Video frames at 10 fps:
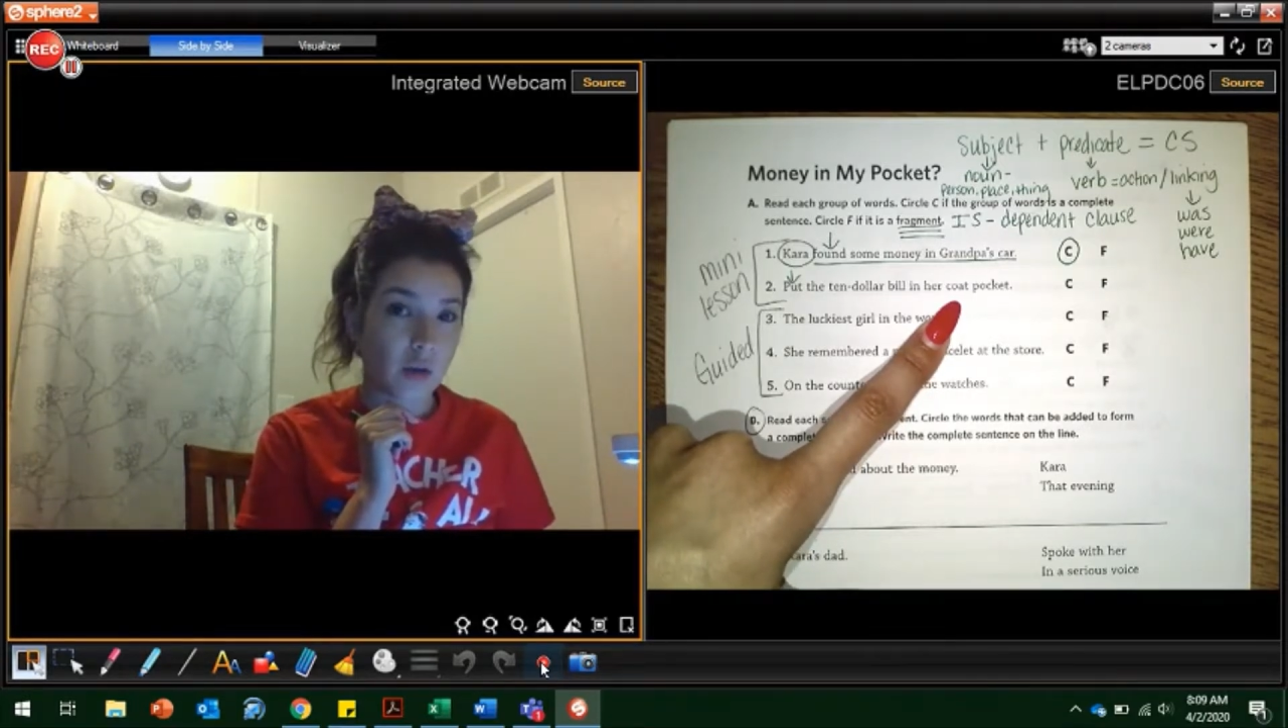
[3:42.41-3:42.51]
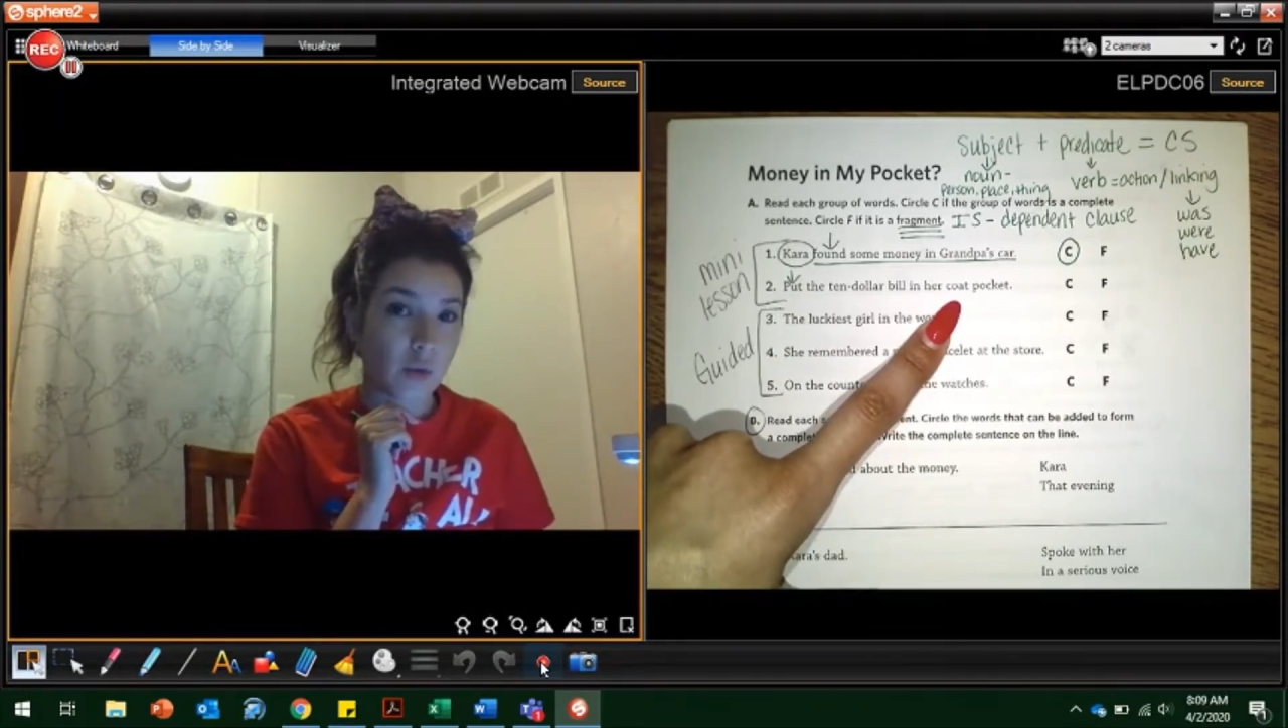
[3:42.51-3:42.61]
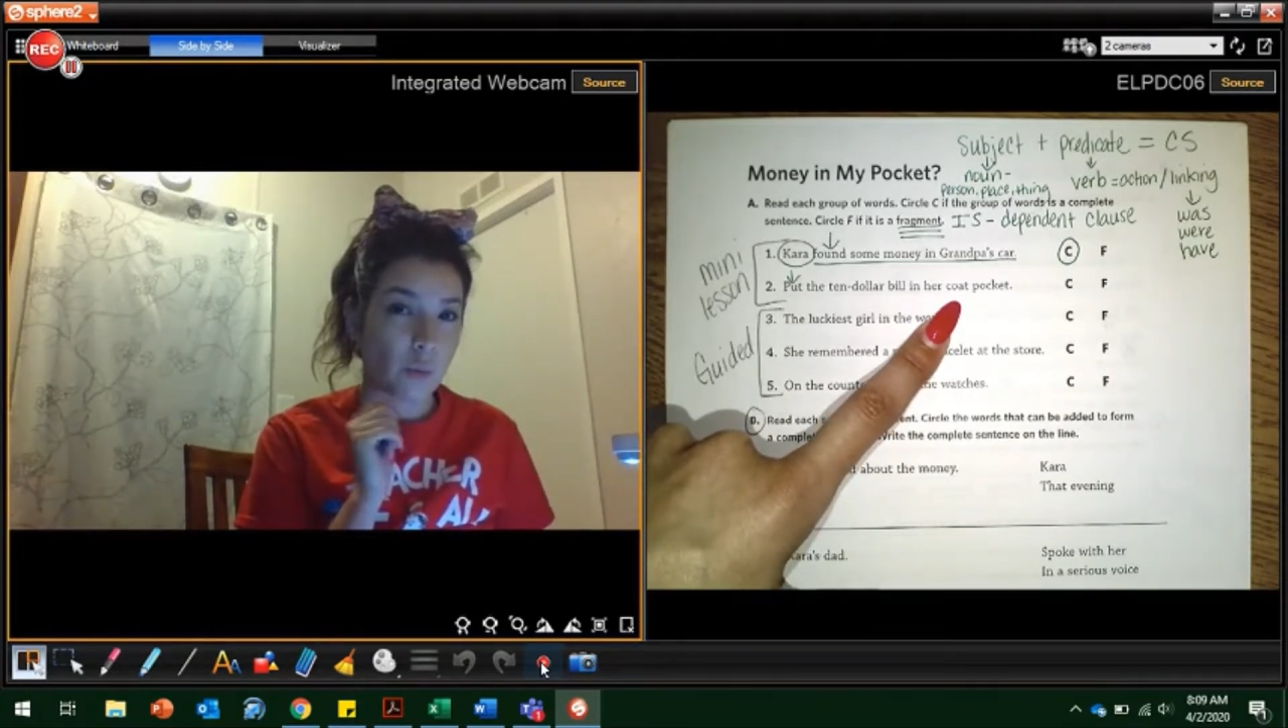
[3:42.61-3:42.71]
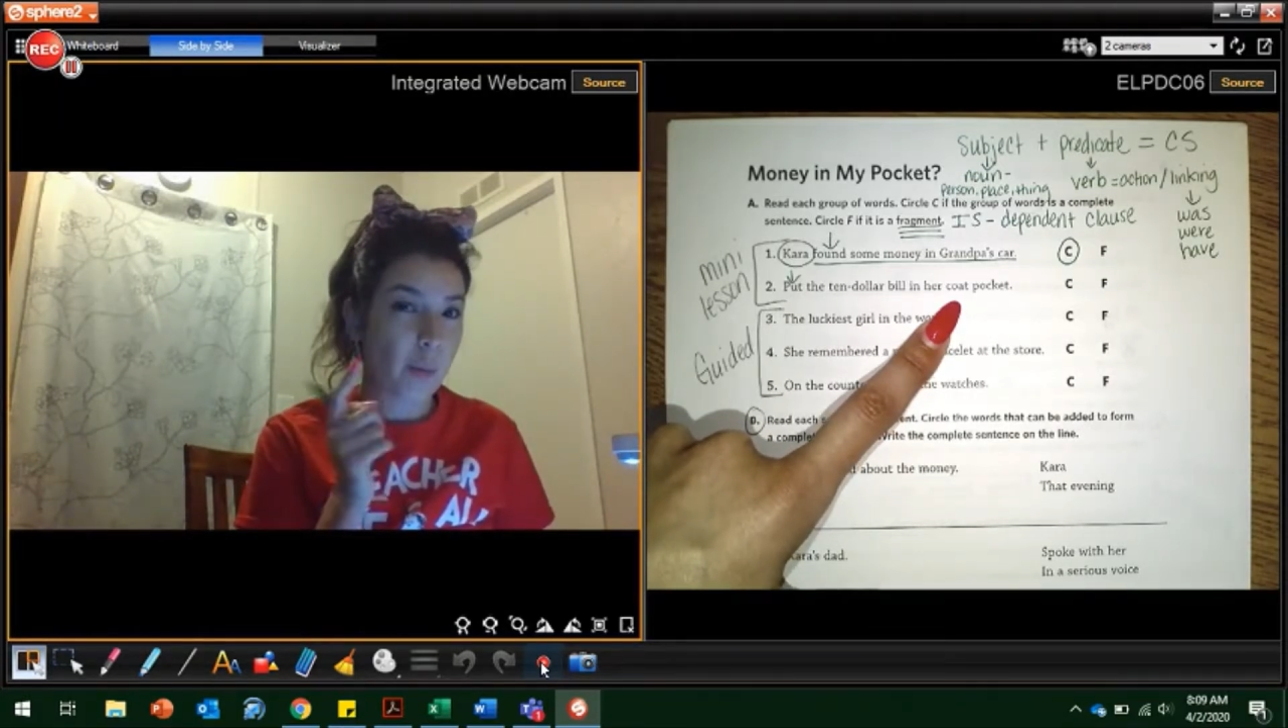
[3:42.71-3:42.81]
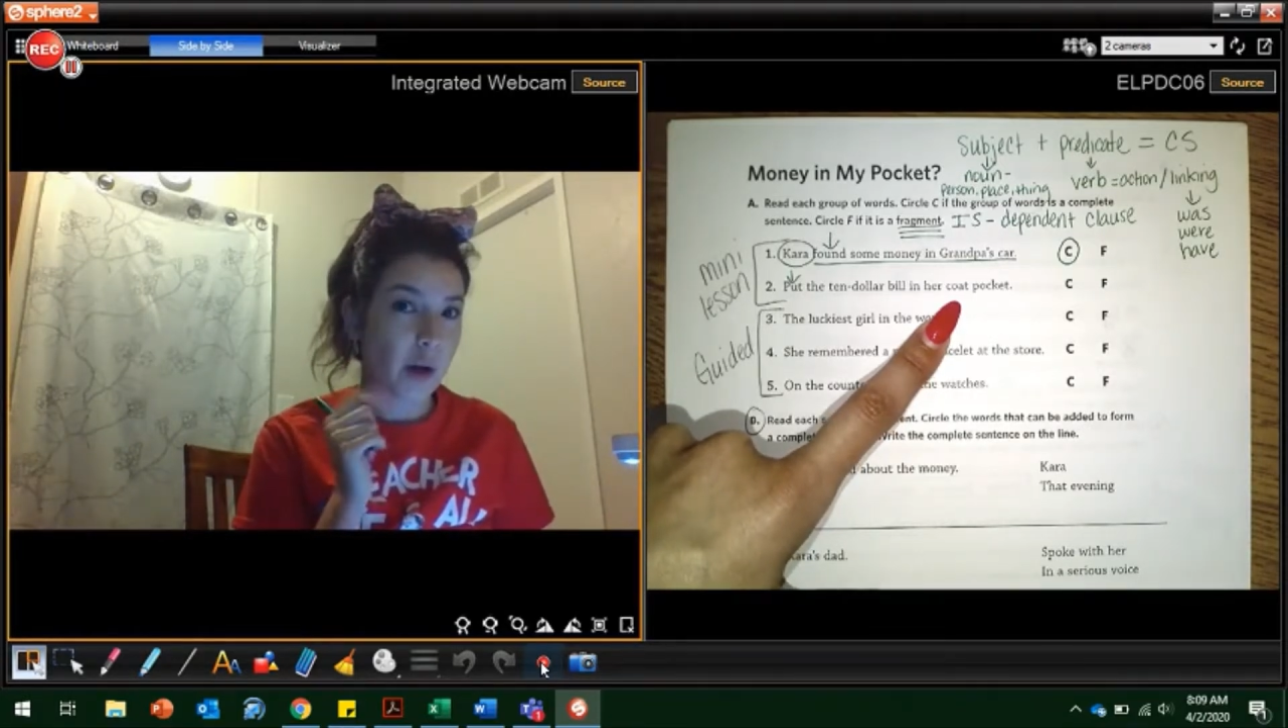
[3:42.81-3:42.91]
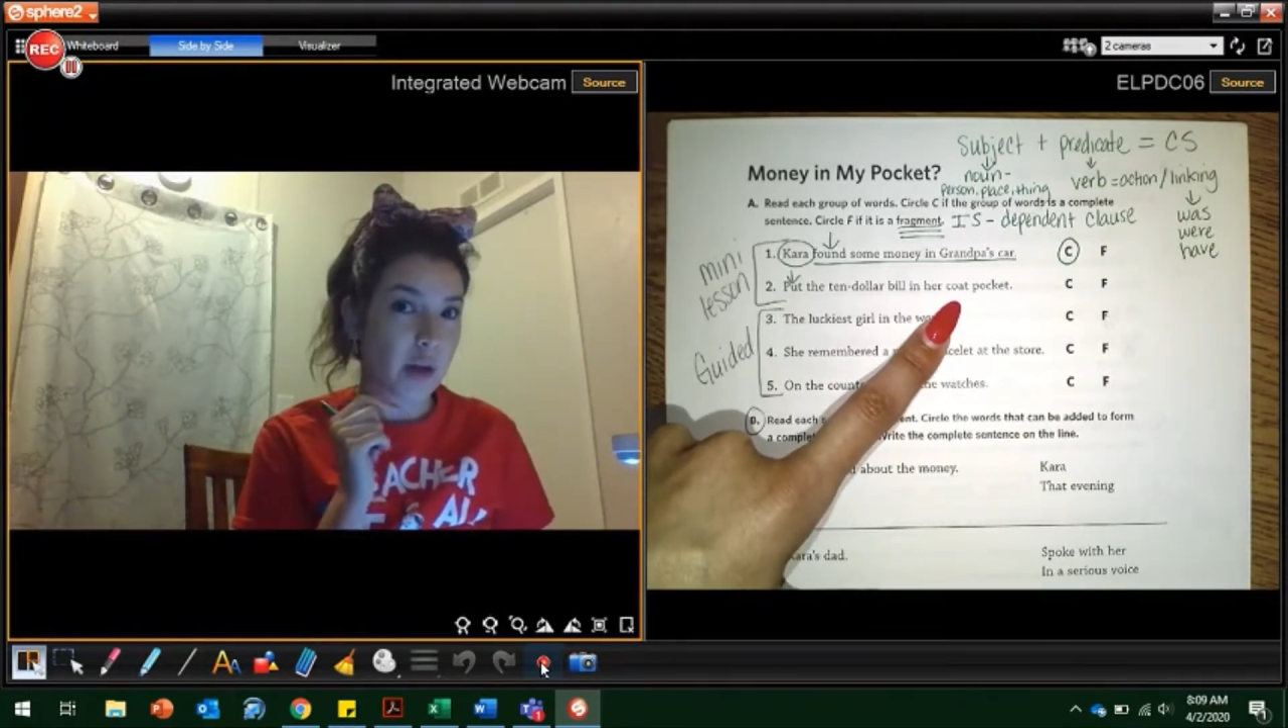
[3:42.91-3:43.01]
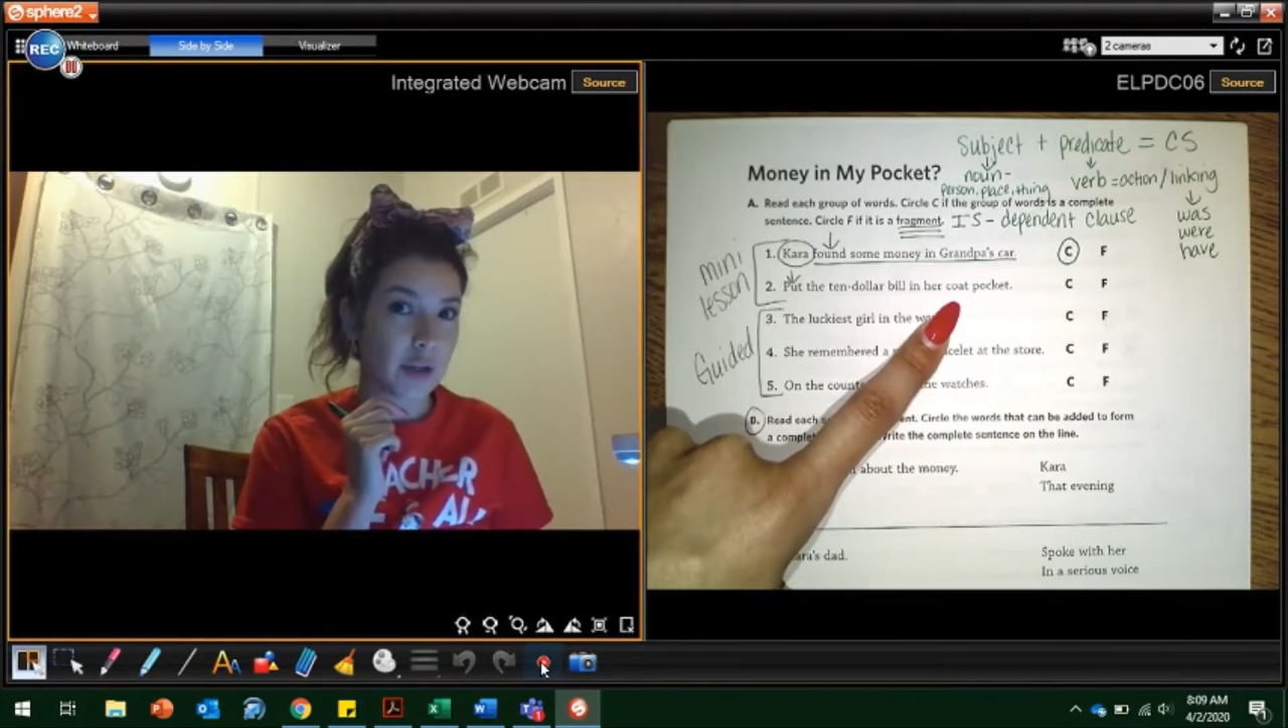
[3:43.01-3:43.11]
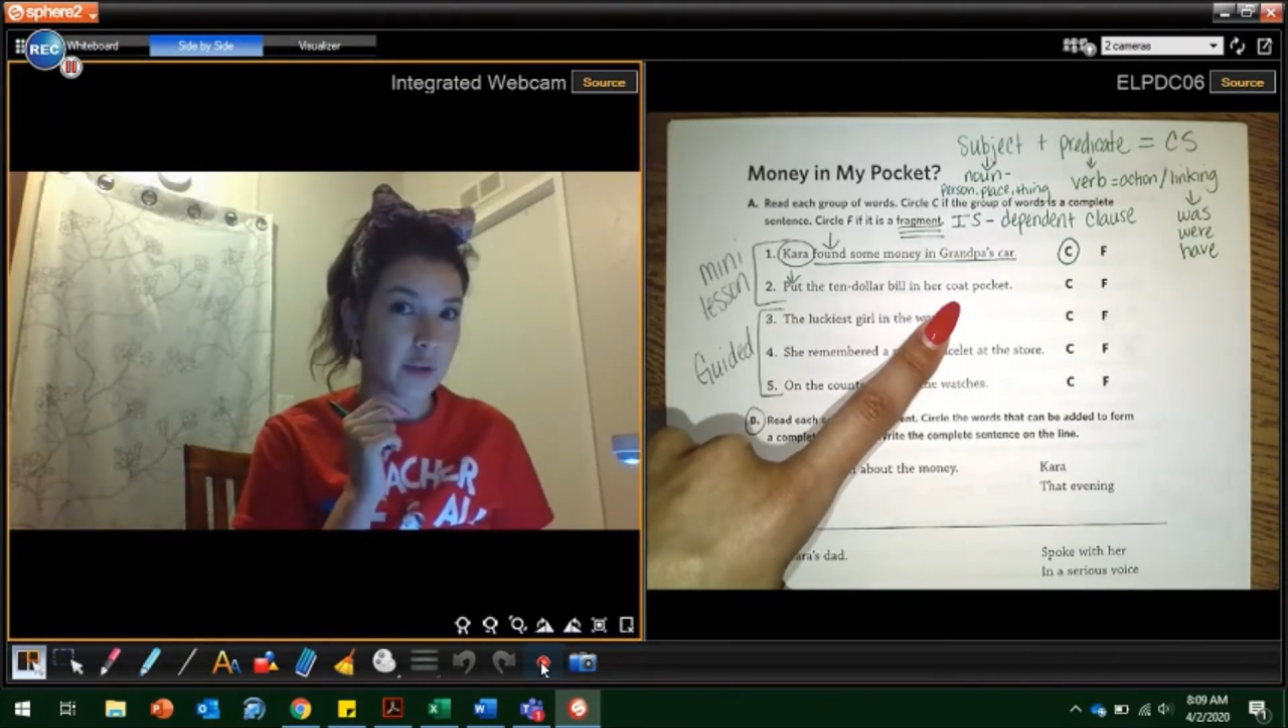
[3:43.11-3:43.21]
What part do you